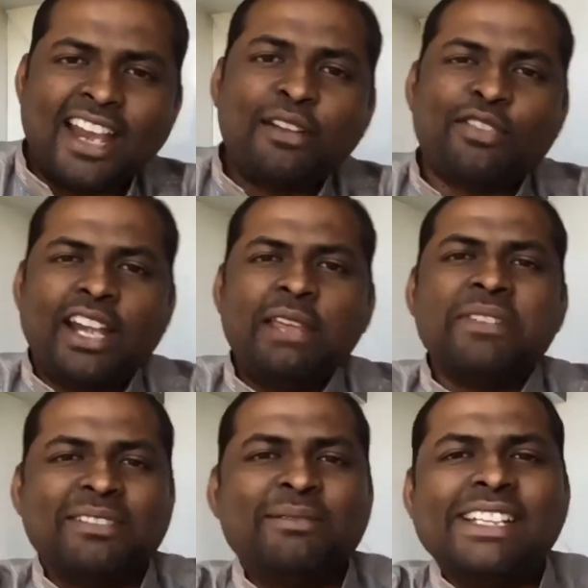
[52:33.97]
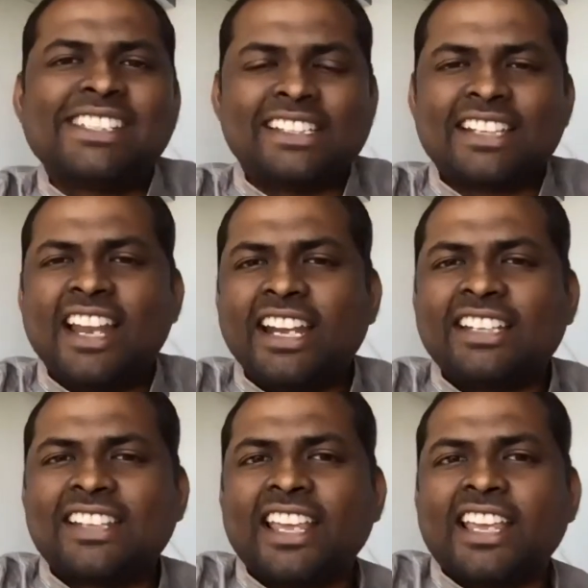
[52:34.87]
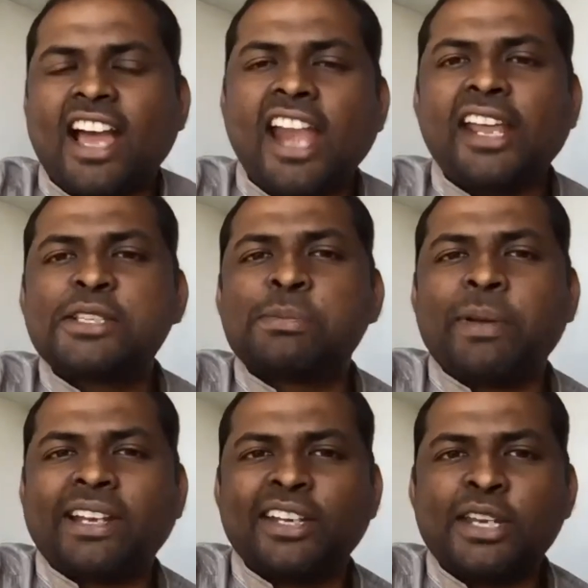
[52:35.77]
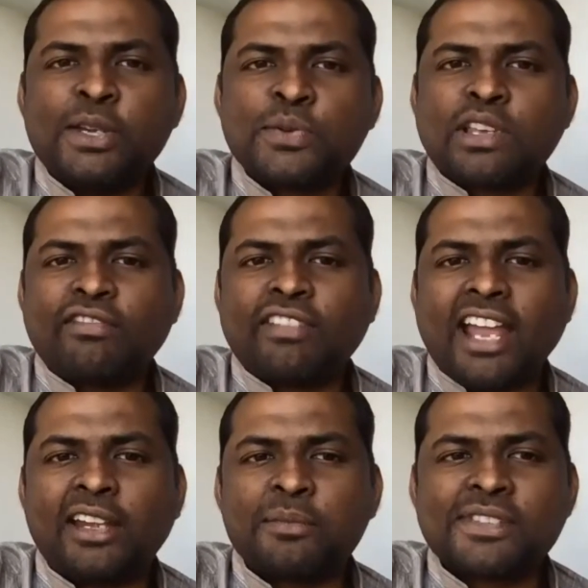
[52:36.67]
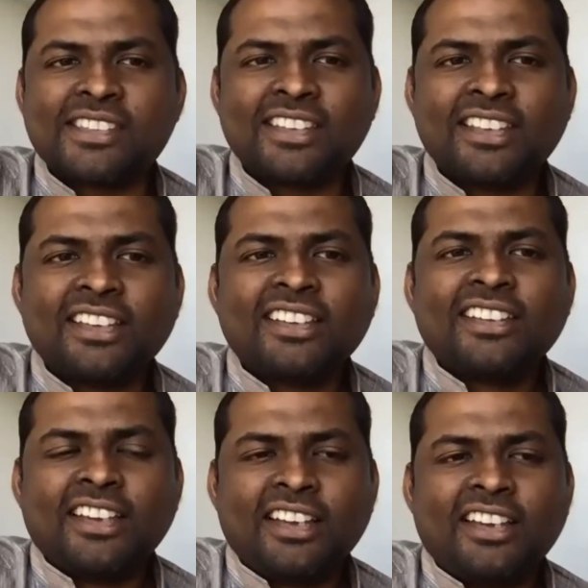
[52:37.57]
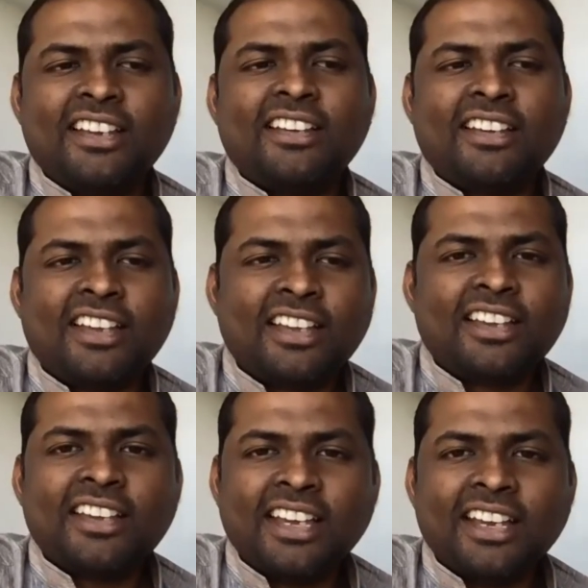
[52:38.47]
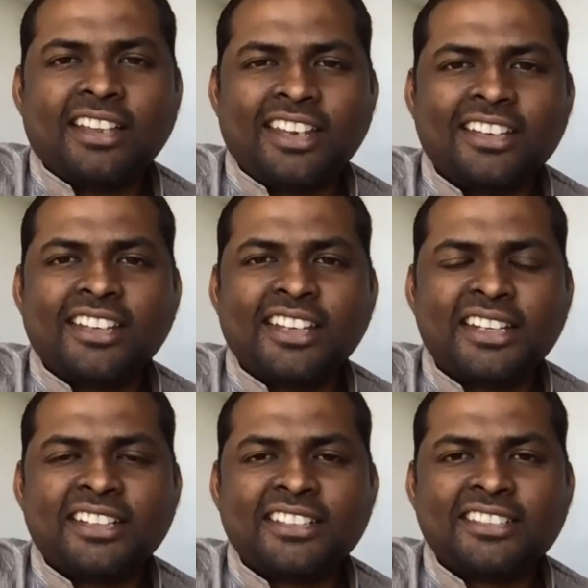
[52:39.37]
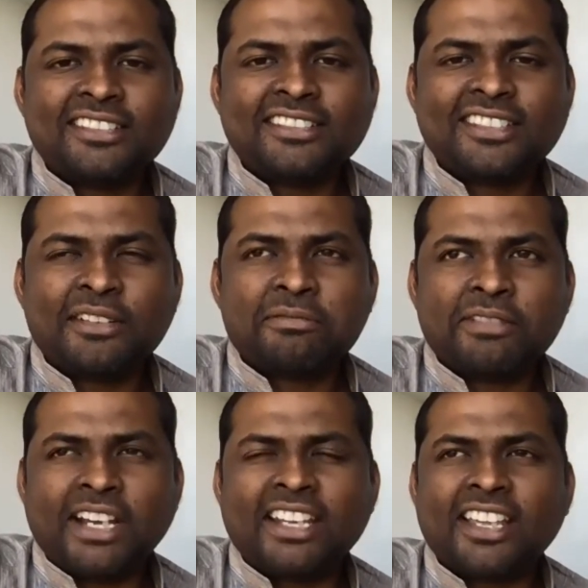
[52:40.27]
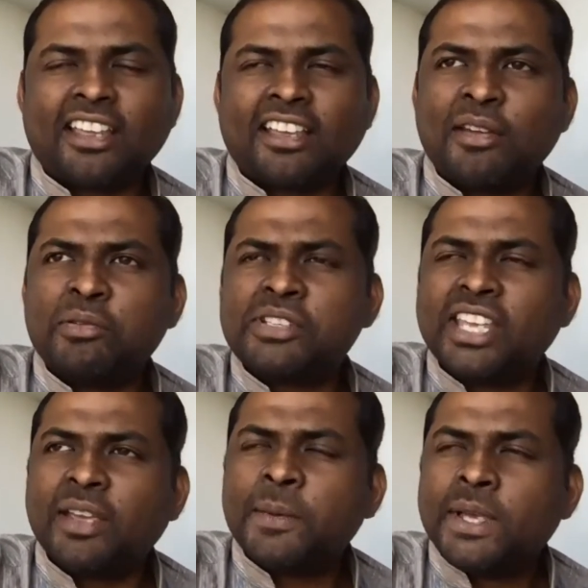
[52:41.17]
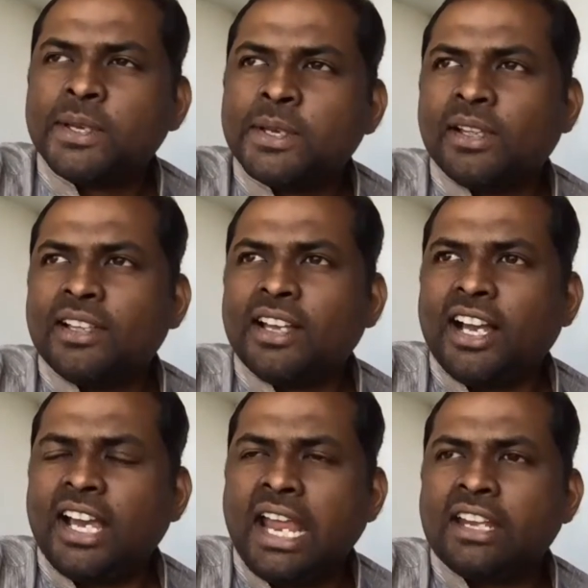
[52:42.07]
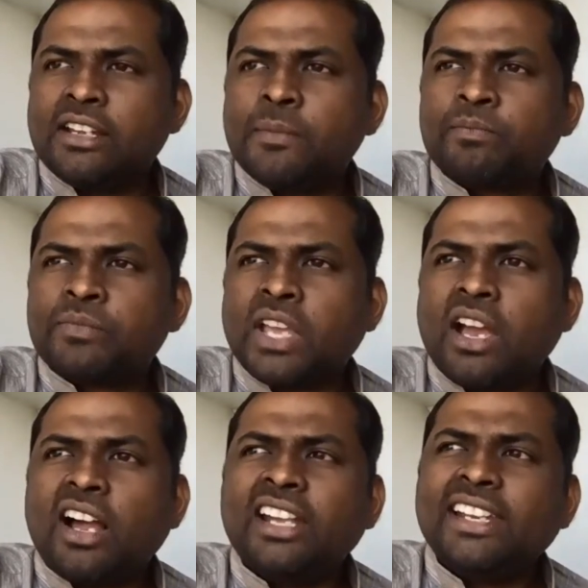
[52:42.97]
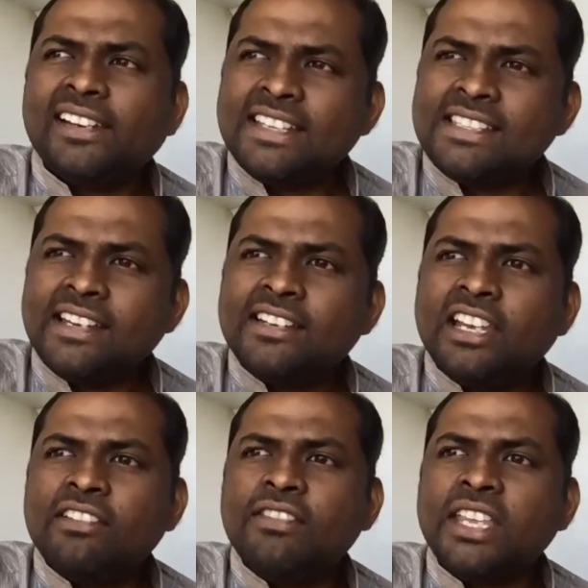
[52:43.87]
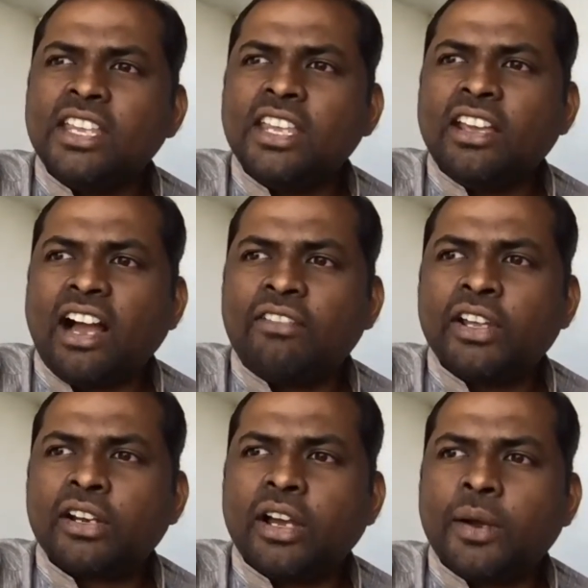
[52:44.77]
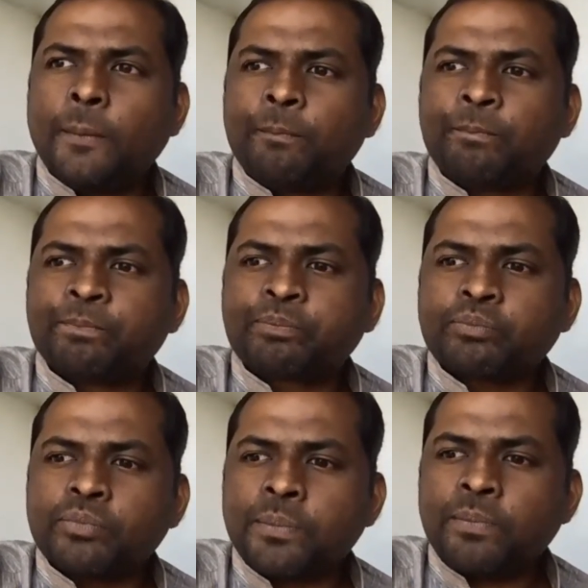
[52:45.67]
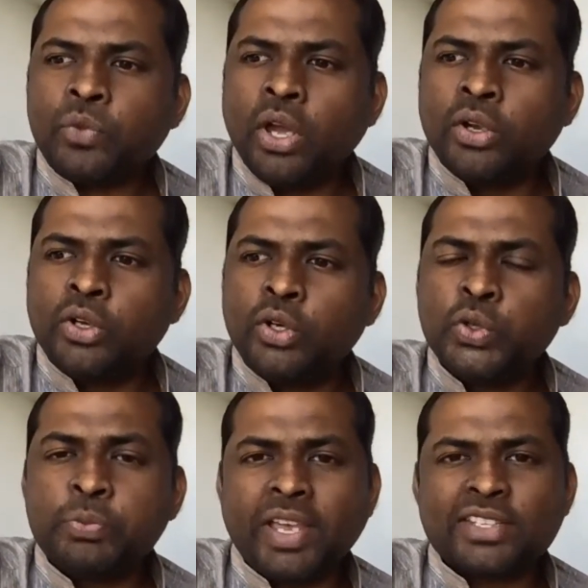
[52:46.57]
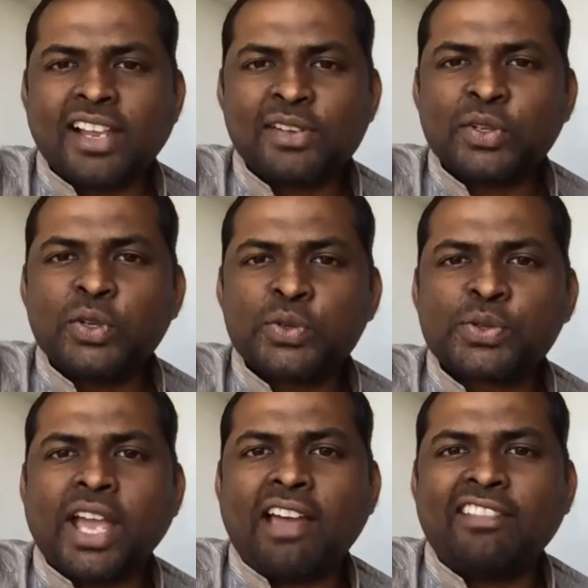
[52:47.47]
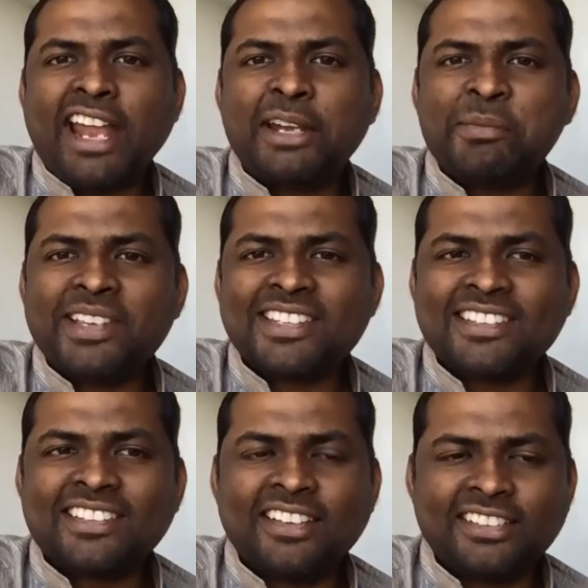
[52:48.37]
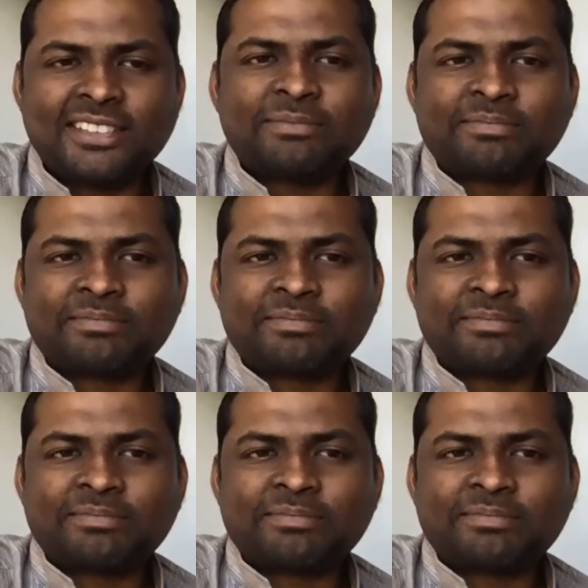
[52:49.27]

not funny means it's like it's like unexpected use of diatoms uh, in in one thing i would say and um, until recently we our um, toothpaste also used to have diatomaceous earth